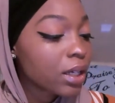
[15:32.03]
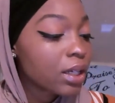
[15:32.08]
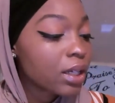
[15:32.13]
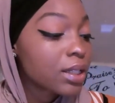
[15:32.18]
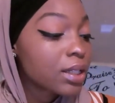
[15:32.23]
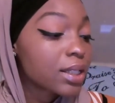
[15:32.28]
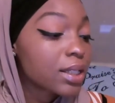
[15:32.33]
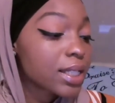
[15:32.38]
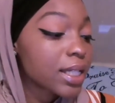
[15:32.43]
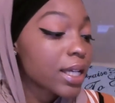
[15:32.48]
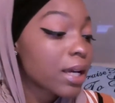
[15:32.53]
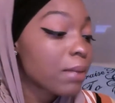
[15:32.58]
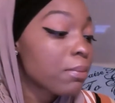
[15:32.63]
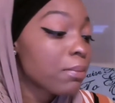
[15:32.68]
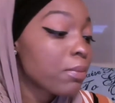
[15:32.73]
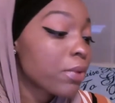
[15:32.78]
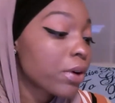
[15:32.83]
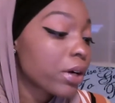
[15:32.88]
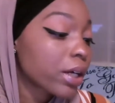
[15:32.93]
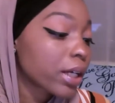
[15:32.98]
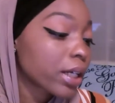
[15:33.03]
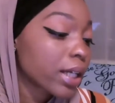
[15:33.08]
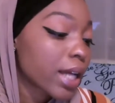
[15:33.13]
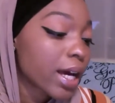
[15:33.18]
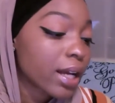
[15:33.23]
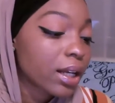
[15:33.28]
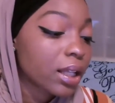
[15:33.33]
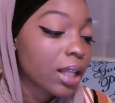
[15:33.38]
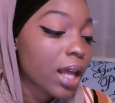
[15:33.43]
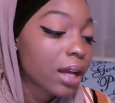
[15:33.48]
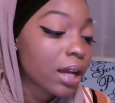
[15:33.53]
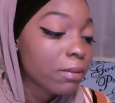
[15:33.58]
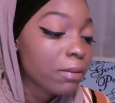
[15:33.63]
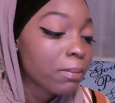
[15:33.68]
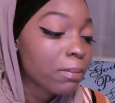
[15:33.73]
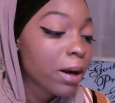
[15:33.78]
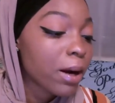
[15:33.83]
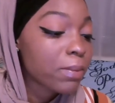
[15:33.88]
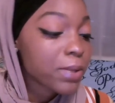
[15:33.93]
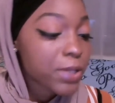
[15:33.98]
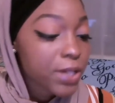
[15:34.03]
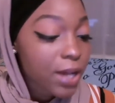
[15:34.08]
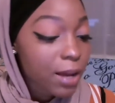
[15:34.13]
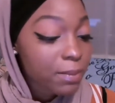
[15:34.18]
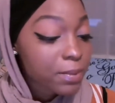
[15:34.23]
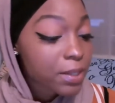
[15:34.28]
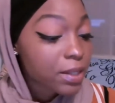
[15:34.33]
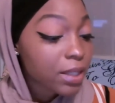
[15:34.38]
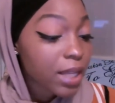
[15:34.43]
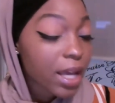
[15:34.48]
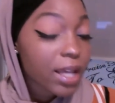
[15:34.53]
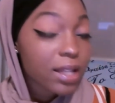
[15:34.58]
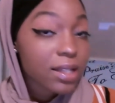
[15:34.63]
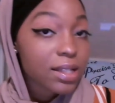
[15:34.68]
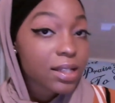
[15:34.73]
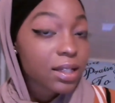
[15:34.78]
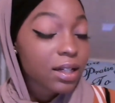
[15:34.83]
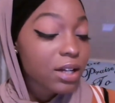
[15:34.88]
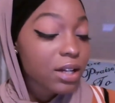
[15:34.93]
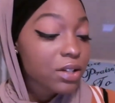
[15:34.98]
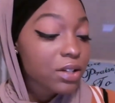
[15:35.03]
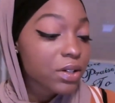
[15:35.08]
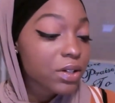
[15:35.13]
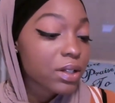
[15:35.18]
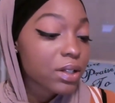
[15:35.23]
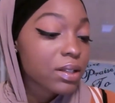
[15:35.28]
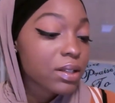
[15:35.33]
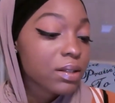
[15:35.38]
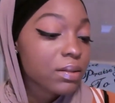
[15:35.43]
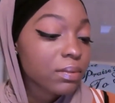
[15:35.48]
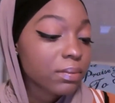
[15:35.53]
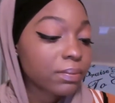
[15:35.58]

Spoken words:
T.M. Morgan had a line of barbershops in the 1800s.